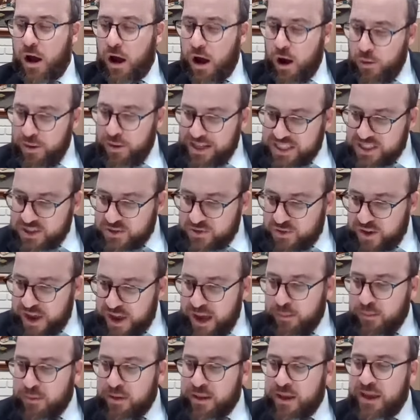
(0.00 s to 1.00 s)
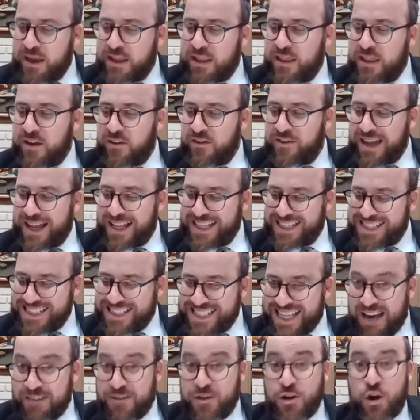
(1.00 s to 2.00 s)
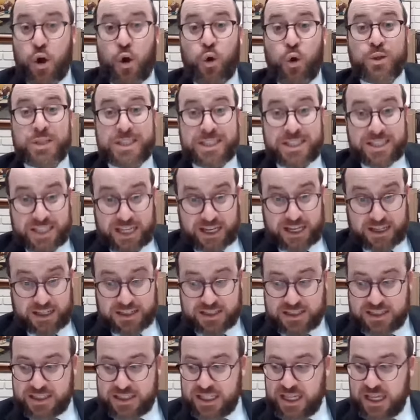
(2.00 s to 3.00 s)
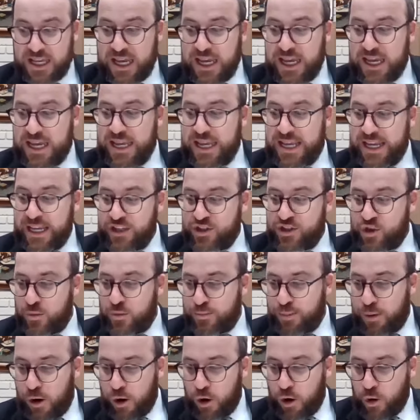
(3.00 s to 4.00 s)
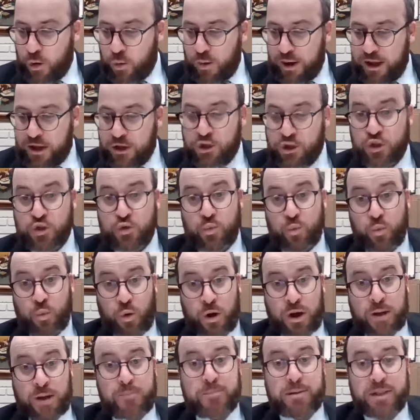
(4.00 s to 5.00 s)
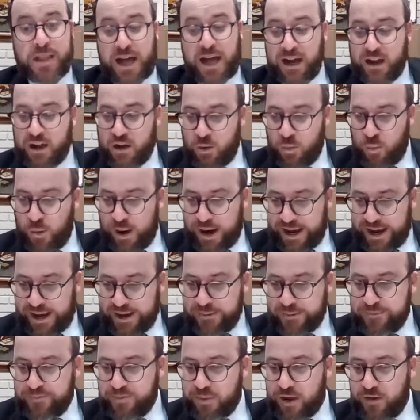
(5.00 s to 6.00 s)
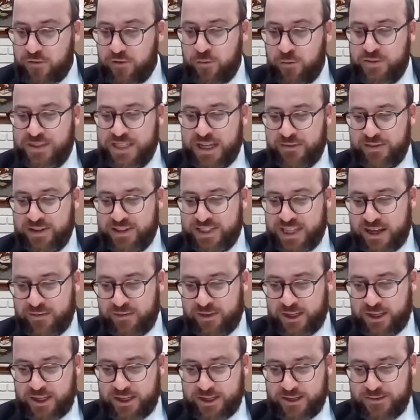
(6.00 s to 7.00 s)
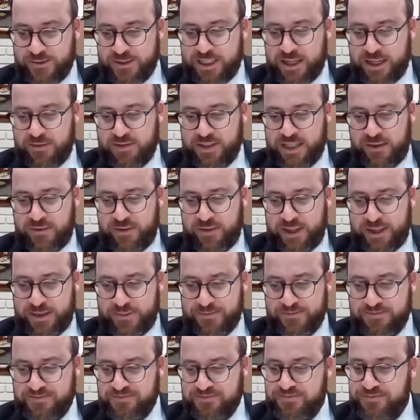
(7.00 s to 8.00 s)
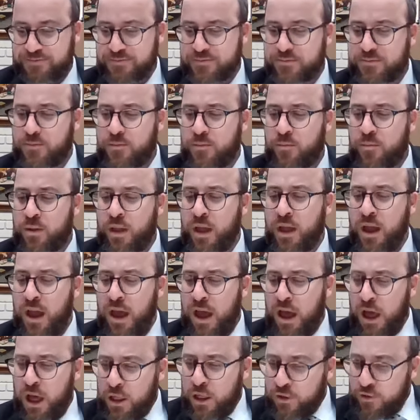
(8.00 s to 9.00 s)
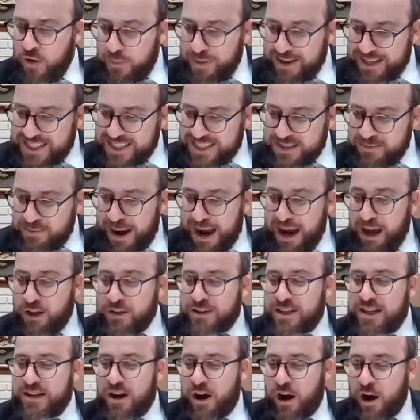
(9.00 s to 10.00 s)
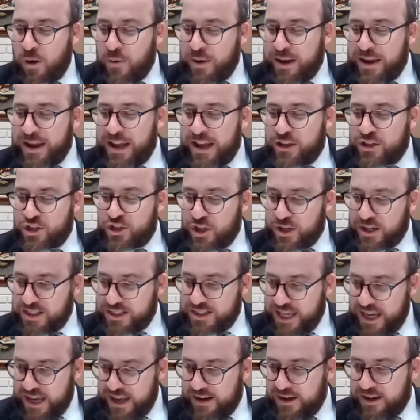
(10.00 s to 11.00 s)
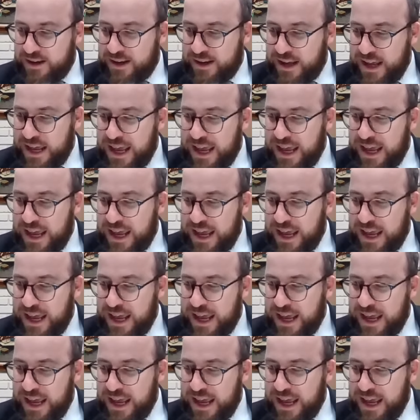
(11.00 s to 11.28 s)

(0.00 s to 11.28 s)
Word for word: Ari's family lived at 706 Eastern Parkway, just one block away from 770. 770. The Rebbe smiled at Ari and shook his head.